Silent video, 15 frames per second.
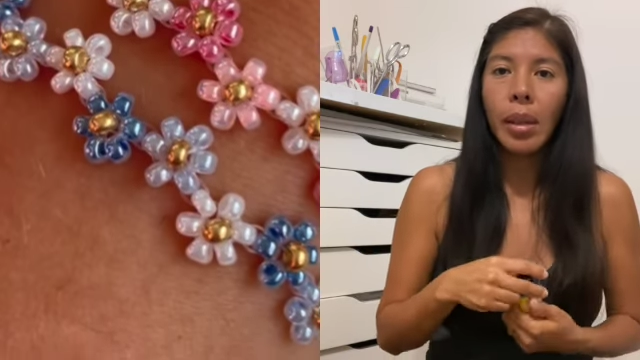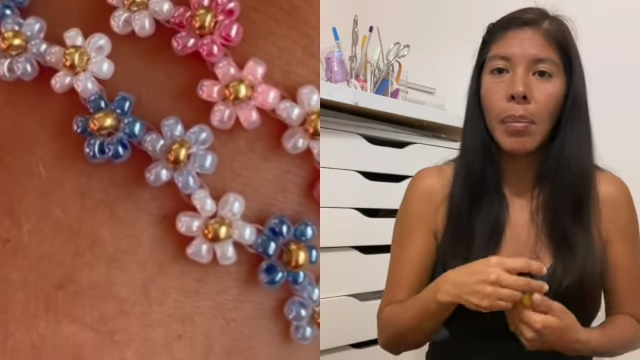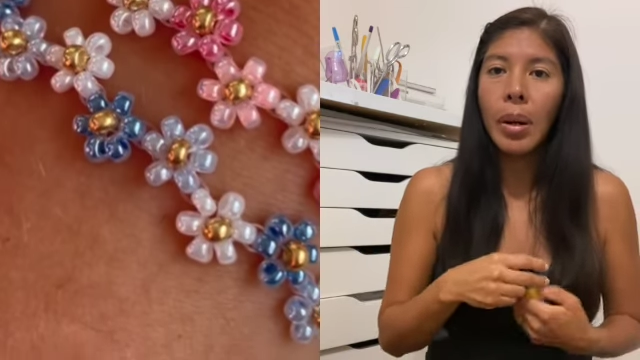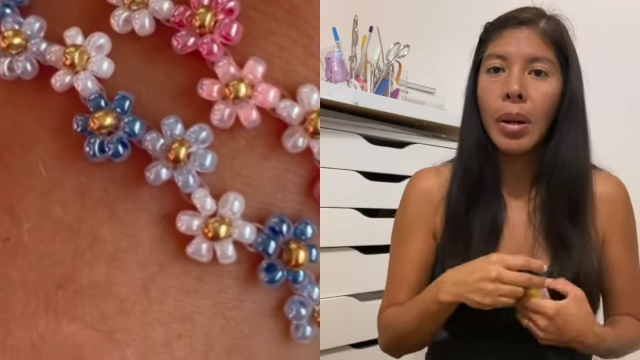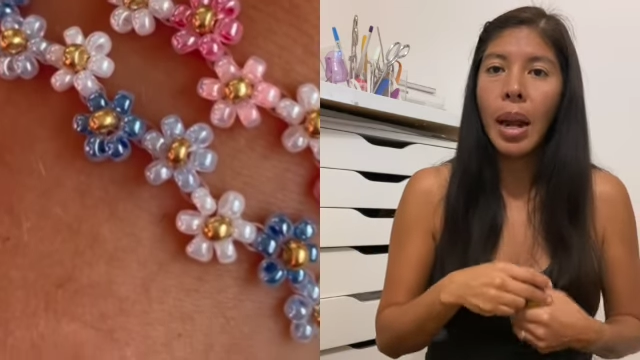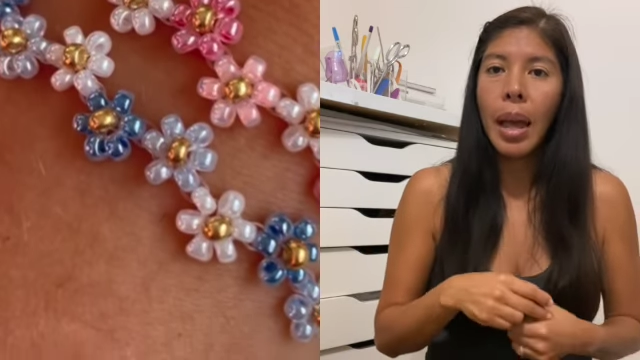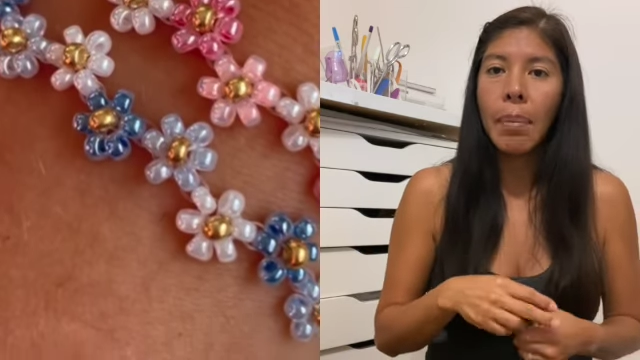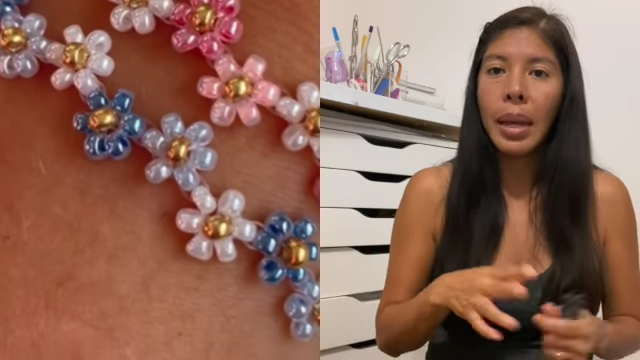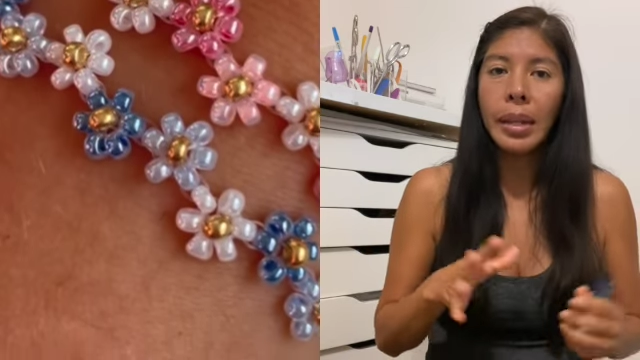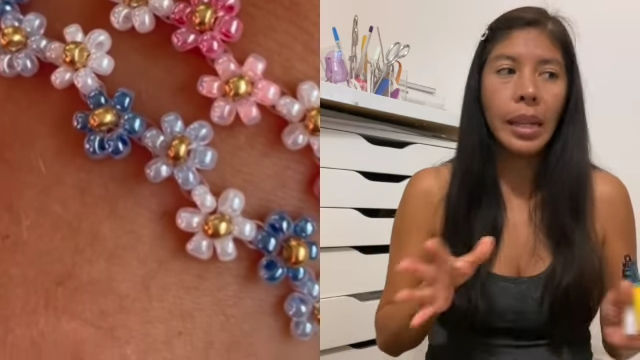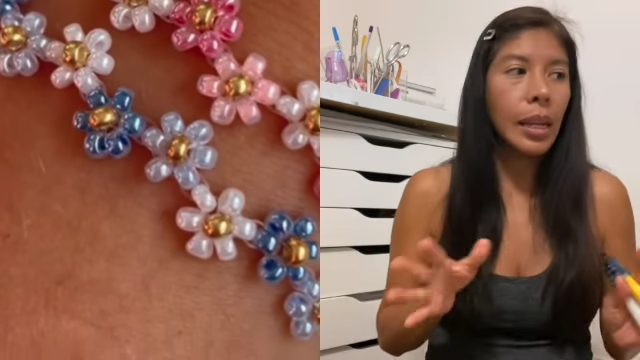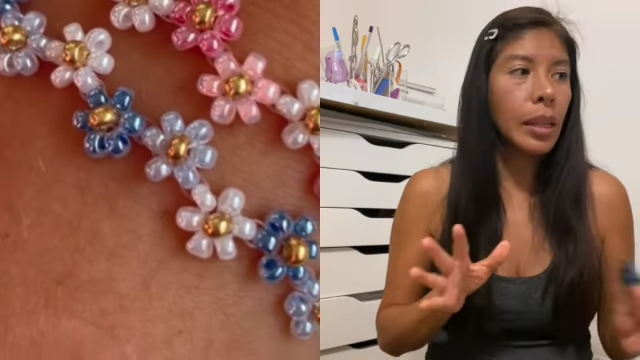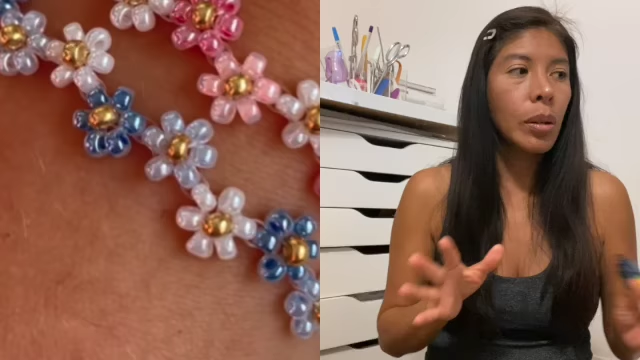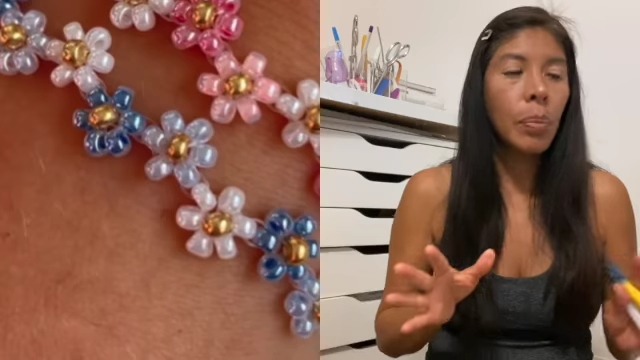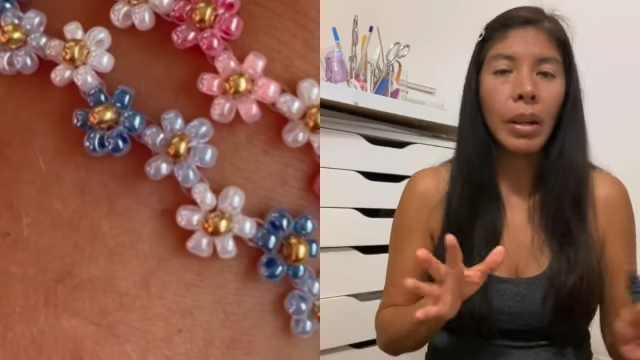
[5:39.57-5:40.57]
So
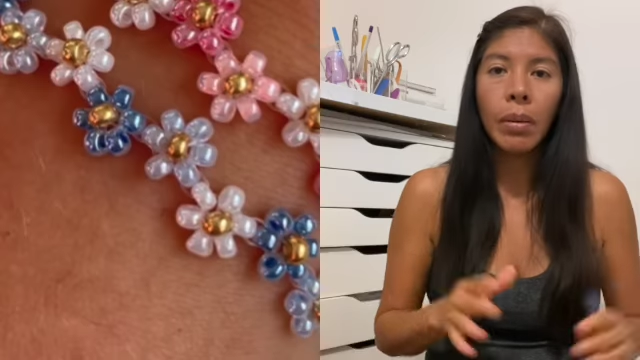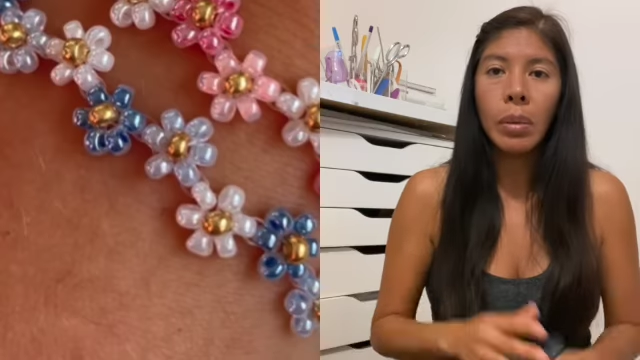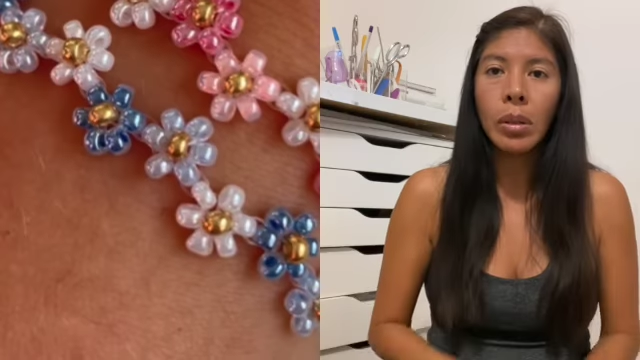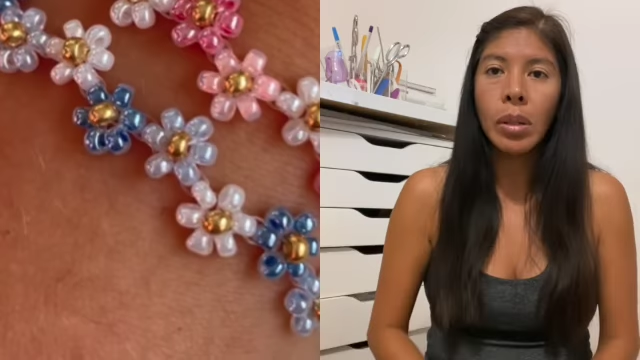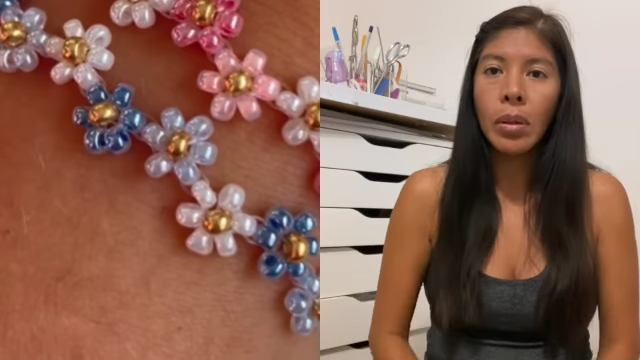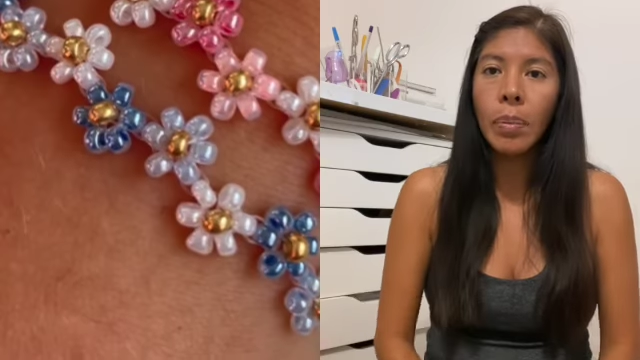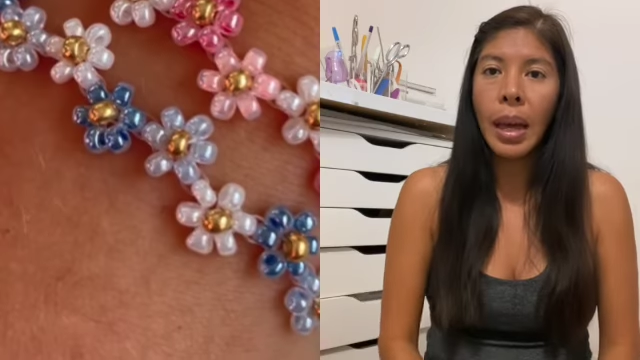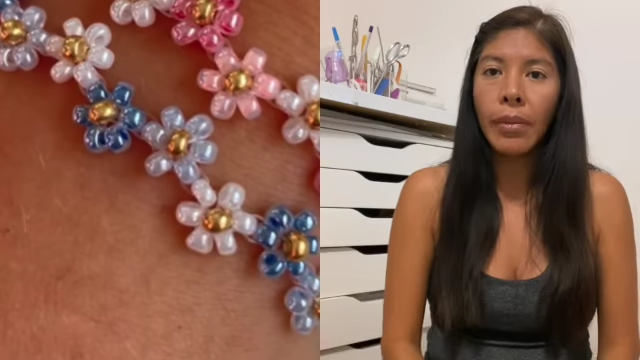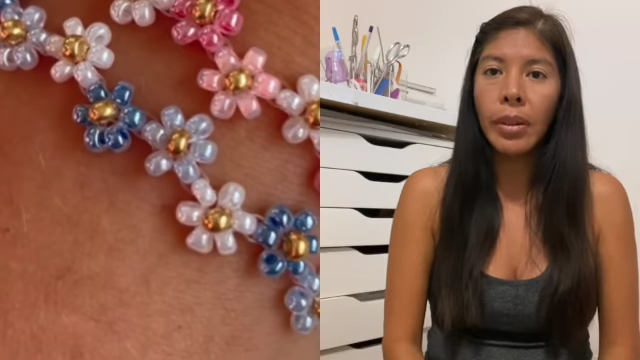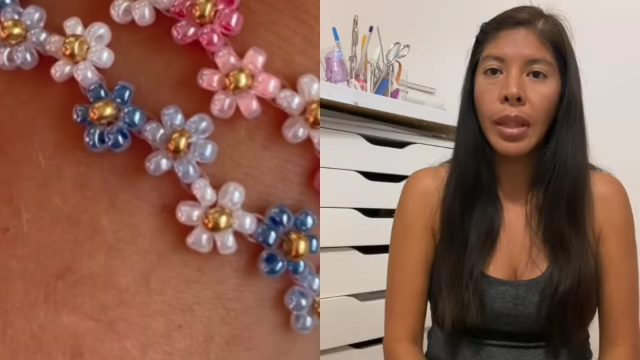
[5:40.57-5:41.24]
I hope you like this